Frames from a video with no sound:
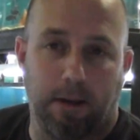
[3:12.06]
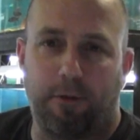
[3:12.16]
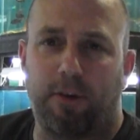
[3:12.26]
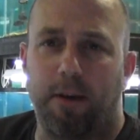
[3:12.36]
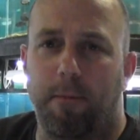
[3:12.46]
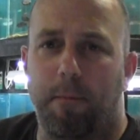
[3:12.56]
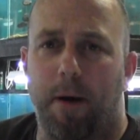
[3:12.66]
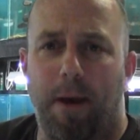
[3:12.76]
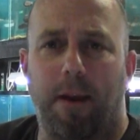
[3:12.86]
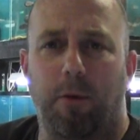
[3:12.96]
You ever seen
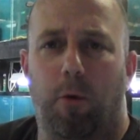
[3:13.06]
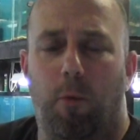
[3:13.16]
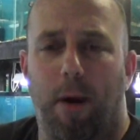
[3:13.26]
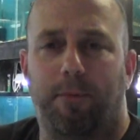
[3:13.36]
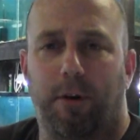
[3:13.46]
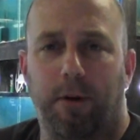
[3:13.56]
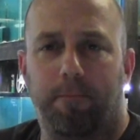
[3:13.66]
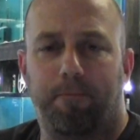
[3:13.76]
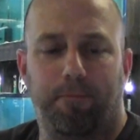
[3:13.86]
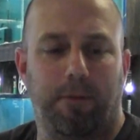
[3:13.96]
Emmanuel Webster?
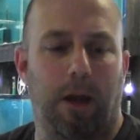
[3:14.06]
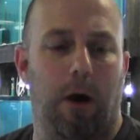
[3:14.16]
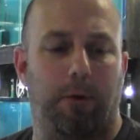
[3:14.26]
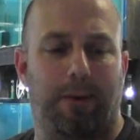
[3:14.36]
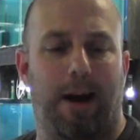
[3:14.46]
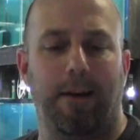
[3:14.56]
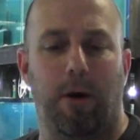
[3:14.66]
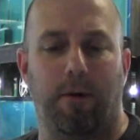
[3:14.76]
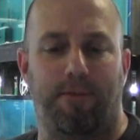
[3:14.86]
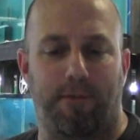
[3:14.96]
No, I
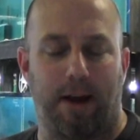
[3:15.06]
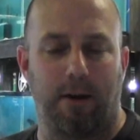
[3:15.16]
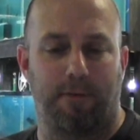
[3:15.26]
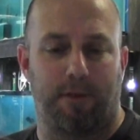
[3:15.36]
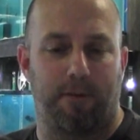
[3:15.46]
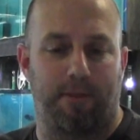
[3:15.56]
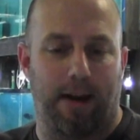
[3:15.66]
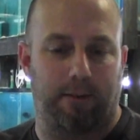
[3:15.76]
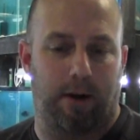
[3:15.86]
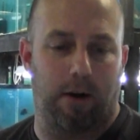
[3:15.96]
know for a
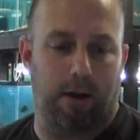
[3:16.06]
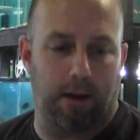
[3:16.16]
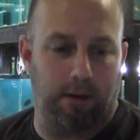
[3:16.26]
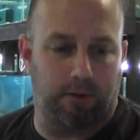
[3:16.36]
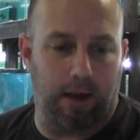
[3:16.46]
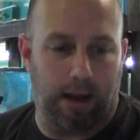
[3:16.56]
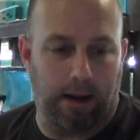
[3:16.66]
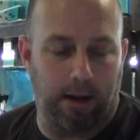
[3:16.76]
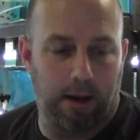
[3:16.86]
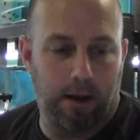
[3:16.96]
fact Derek is
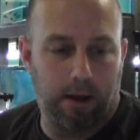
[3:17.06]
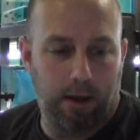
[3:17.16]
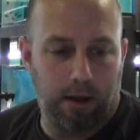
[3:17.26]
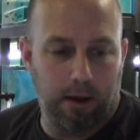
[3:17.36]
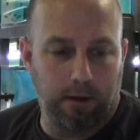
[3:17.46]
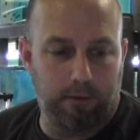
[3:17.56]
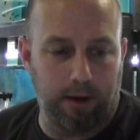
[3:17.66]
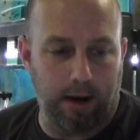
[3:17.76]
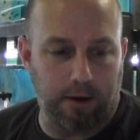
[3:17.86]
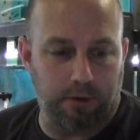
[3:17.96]
a
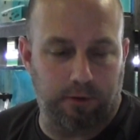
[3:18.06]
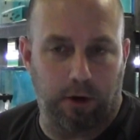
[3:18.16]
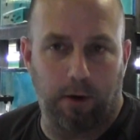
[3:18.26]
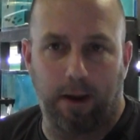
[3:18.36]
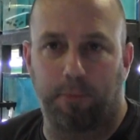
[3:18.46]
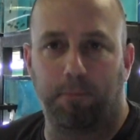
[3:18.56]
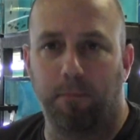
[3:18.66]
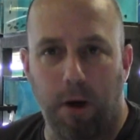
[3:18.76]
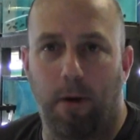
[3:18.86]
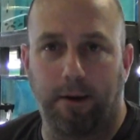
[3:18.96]
teenager, so he has
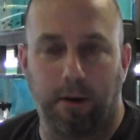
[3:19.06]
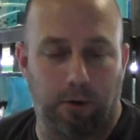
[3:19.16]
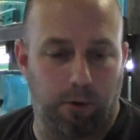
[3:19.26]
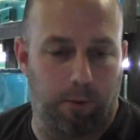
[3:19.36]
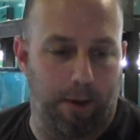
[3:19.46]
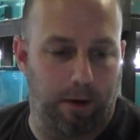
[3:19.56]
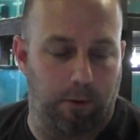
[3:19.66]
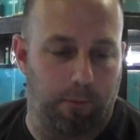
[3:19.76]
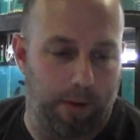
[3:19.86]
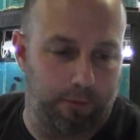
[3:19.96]
no idea who
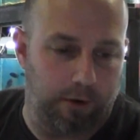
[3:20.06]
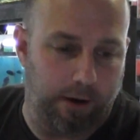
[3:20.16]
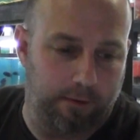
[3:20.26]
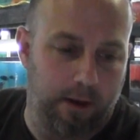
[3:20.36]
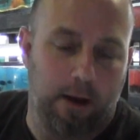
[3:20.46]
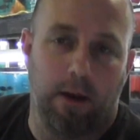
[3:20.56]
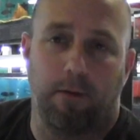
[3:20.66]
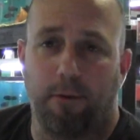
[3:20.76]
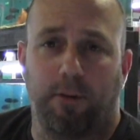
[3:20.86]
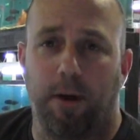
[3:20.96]
Emmanuel Webster is.
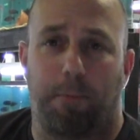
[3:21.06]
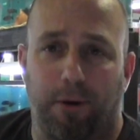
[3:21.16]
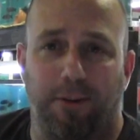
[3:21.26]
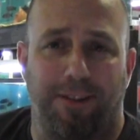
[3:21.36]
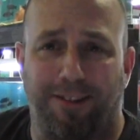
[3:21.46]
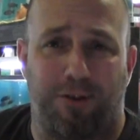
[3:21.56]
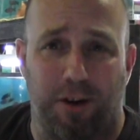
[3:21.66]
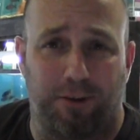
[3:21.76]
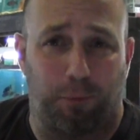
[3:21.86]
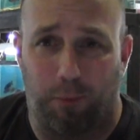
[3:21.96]
You ever seen a person that's
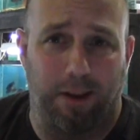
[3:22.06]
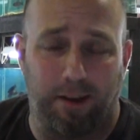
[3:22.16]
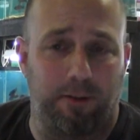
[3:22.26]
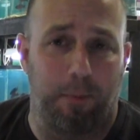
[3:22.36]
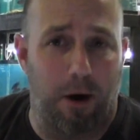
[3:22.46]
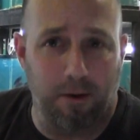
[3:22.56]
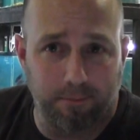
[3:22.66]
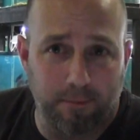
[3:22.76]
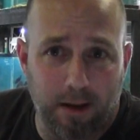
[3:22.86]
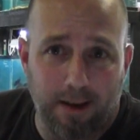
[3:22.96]
just really small?